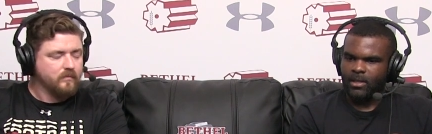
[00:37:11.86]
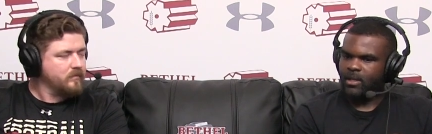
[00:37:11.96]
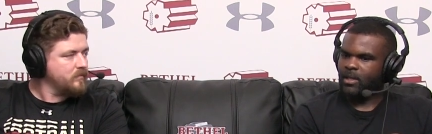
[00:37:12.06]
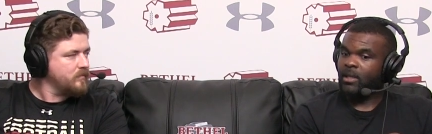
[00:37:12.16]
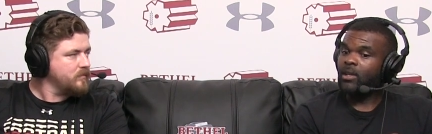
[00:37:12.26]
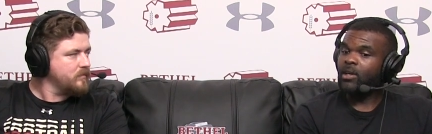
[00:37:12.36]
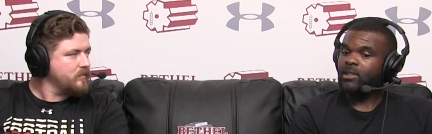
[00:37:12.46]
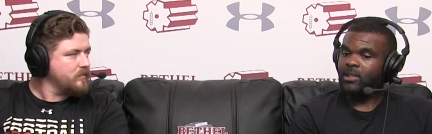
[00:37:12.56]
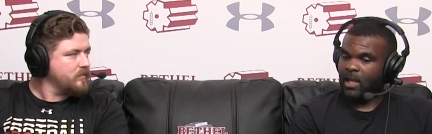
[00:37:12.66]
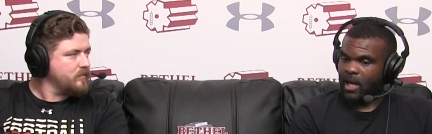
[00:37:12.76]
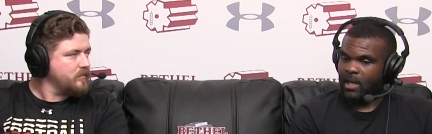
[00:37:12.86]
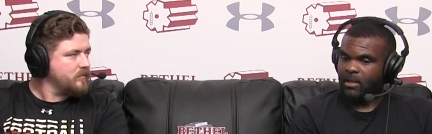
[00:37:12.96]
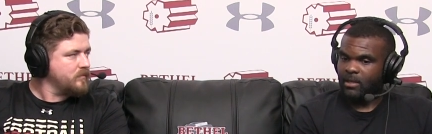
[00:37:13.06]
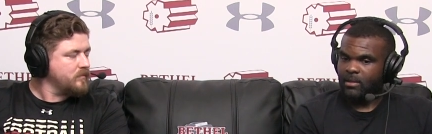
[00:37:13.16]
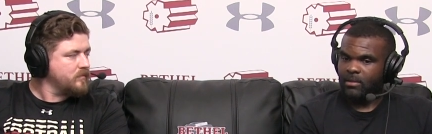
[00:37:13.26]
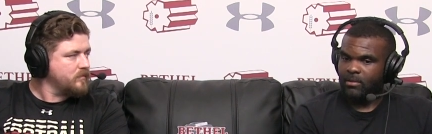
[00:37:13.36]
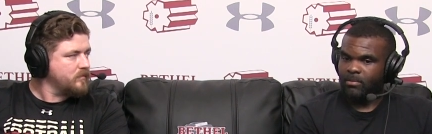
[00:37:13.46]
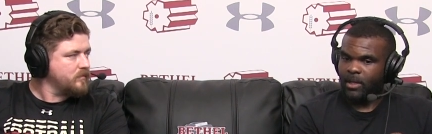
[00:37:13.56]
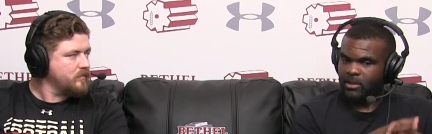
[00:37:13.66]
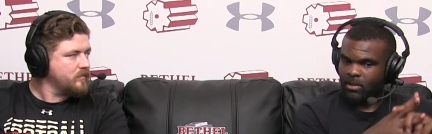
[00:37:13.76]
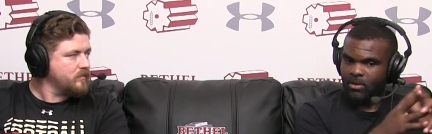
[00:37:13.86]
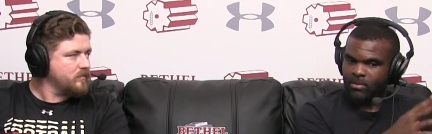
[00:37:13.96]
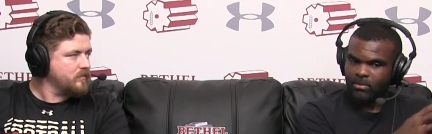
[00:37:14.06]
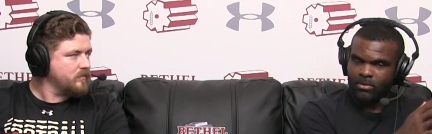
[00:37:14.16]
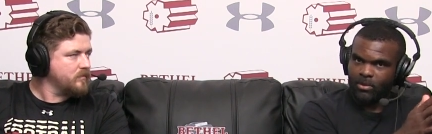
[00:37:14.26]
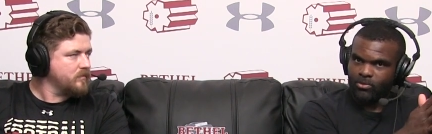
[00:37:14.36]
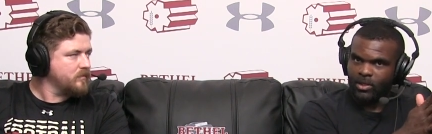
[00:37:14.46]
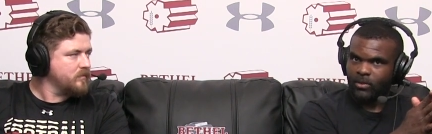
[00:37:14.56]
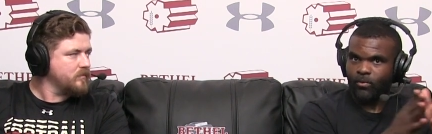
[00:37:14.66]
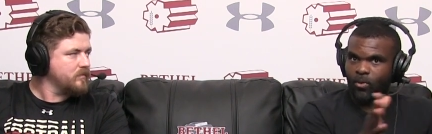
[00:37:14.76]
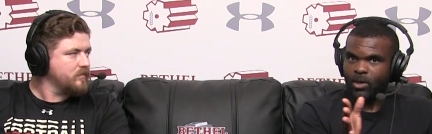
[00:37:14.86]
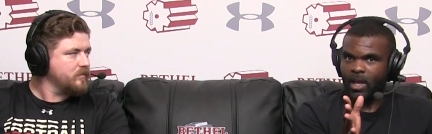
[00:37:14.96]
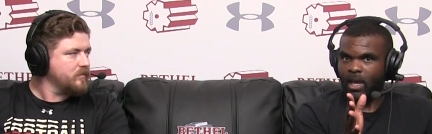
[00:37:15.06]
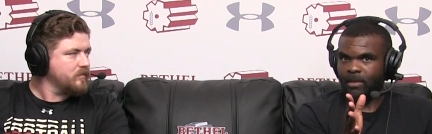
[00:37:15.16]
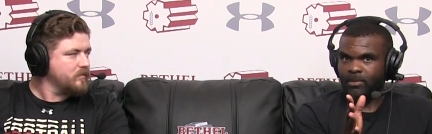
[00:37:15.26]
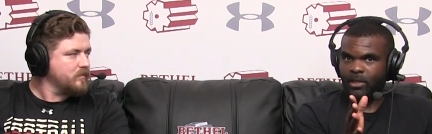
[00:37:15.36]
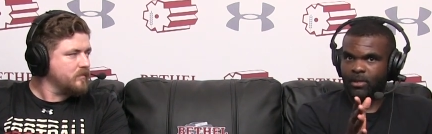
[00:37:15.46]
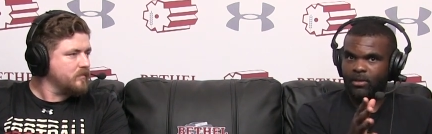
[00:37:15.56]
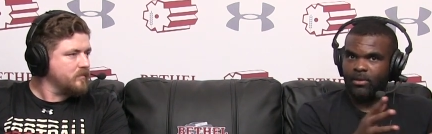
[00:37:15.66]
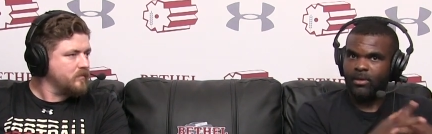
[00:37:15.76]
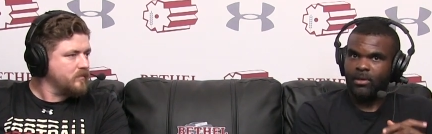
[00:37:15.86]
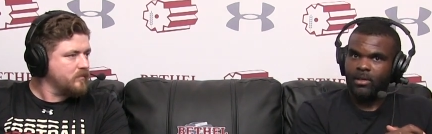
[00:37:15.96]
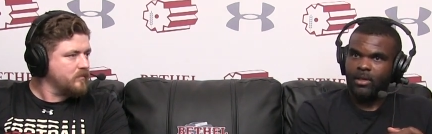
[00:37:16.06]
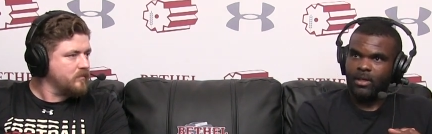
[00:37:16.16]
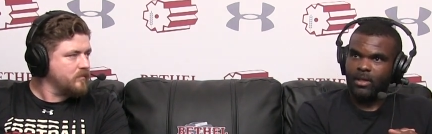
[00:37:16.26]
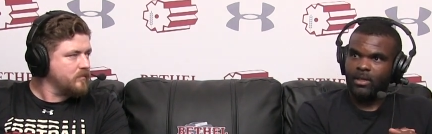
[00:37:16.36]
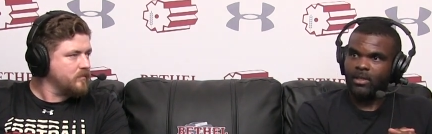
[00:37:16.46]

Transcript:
Speaker 1: it, it looks like, based on you know just four games here, it, it